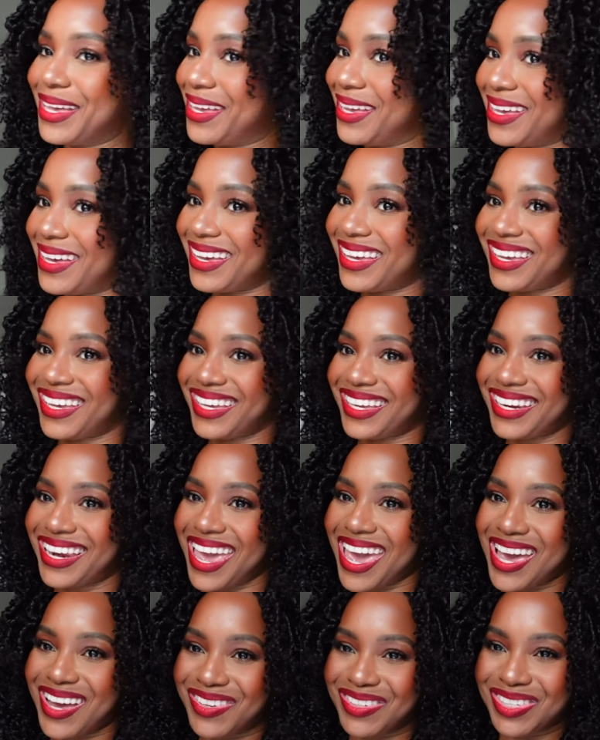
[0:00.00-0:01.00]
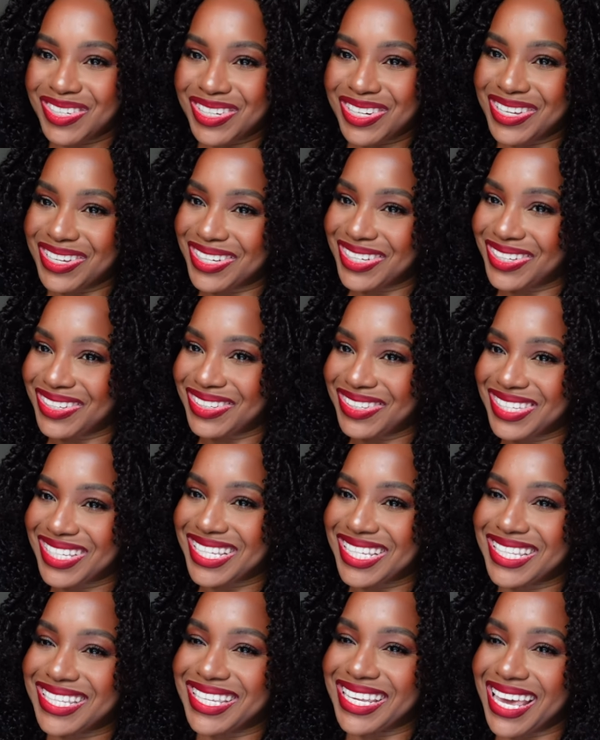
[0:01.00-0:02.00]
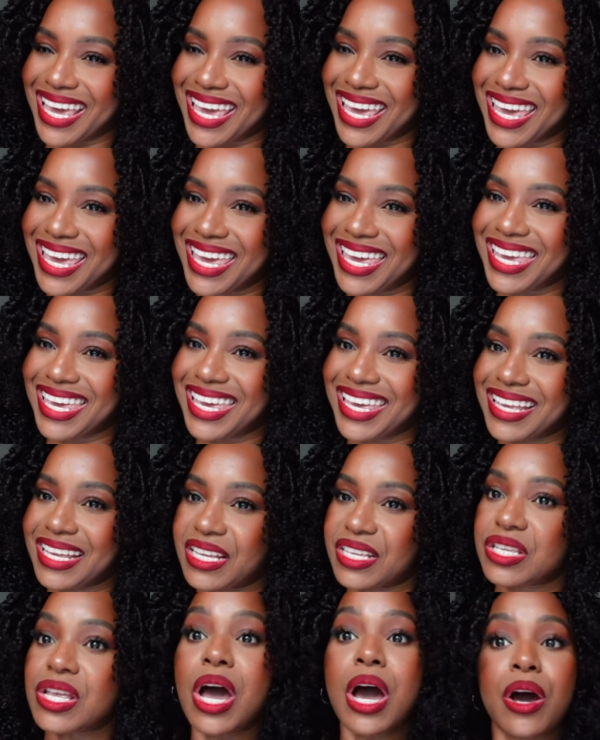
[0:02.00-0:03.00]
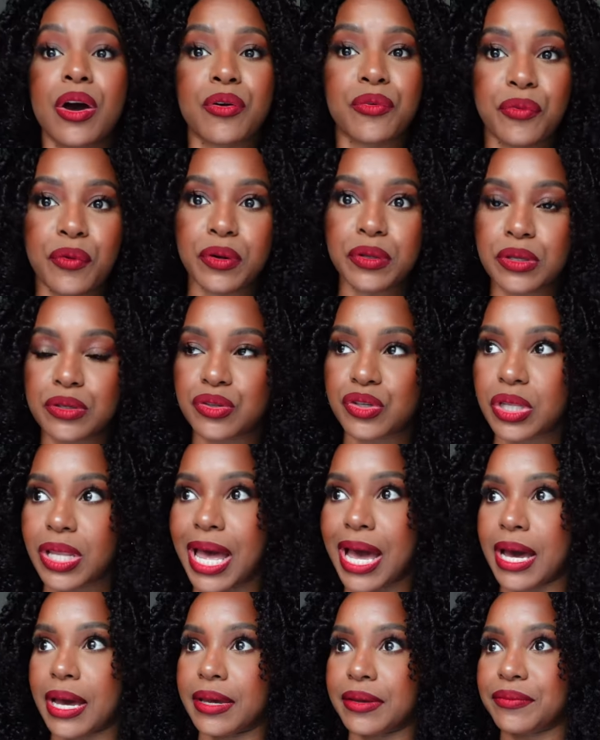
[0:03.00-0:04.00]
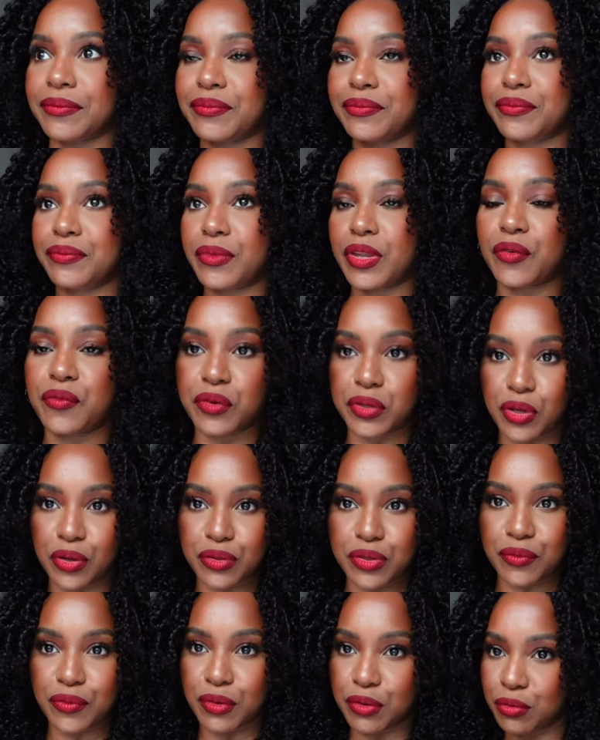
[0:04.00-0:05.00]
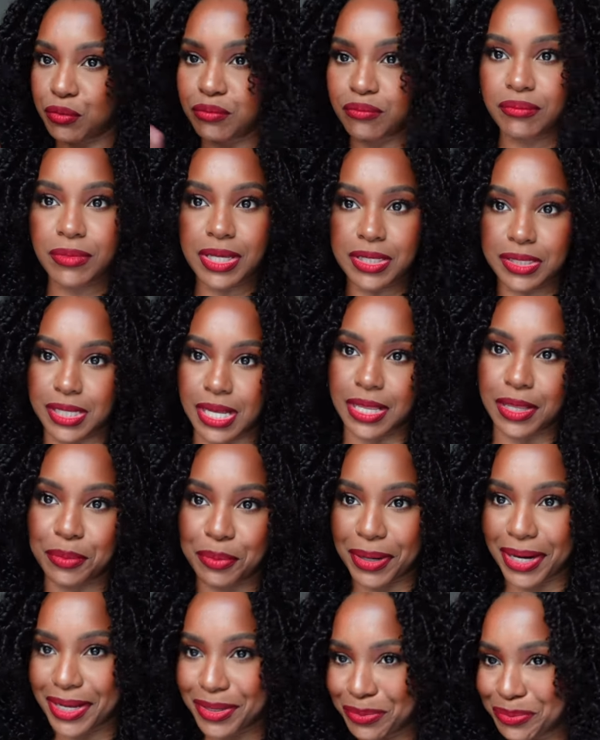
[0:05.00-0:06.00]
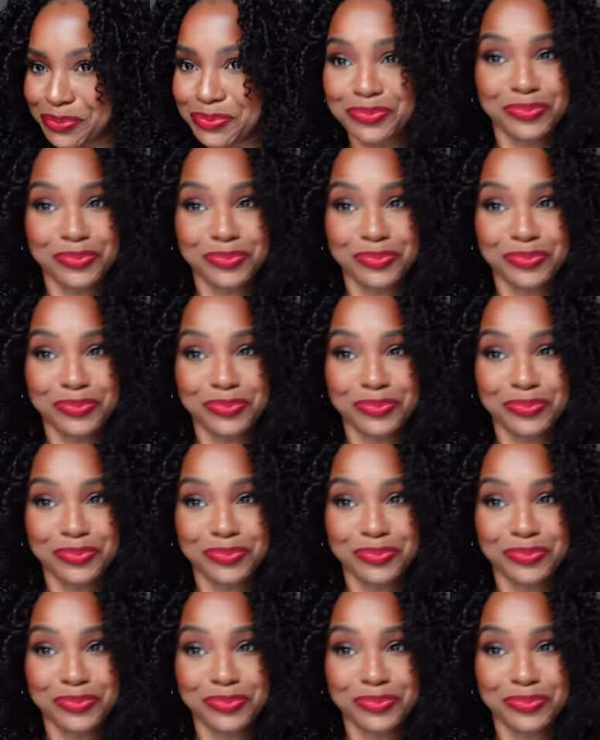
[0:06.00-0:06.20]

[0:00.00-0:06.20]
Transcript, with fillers: Good afternoon. Today is oh, 4th of July. For those of you that celebrate,